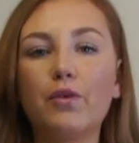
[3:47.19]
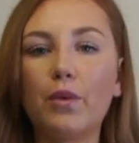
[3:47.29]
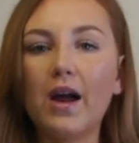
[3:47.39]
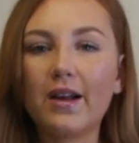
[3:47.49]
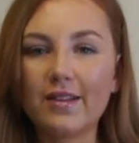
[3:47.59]
for
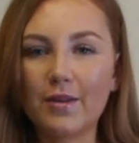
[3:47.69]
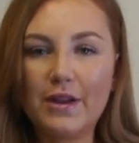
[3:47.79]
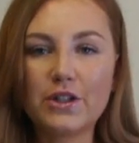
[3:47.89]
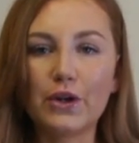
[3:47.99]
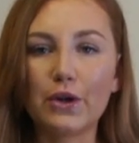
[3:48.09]
work because it's a
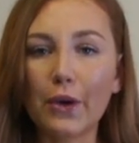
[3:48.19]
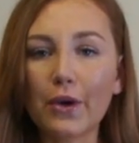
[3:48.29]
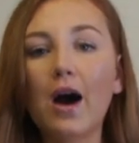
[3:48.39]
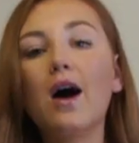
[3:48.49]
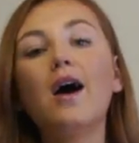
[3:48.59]
bit too low
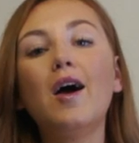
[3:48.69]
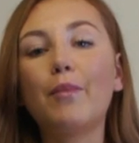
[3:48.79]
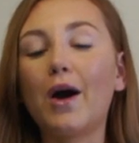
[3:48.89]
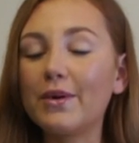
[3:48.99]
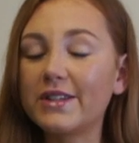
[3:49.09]
cut,
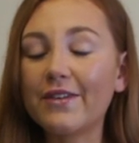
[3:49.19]
but I would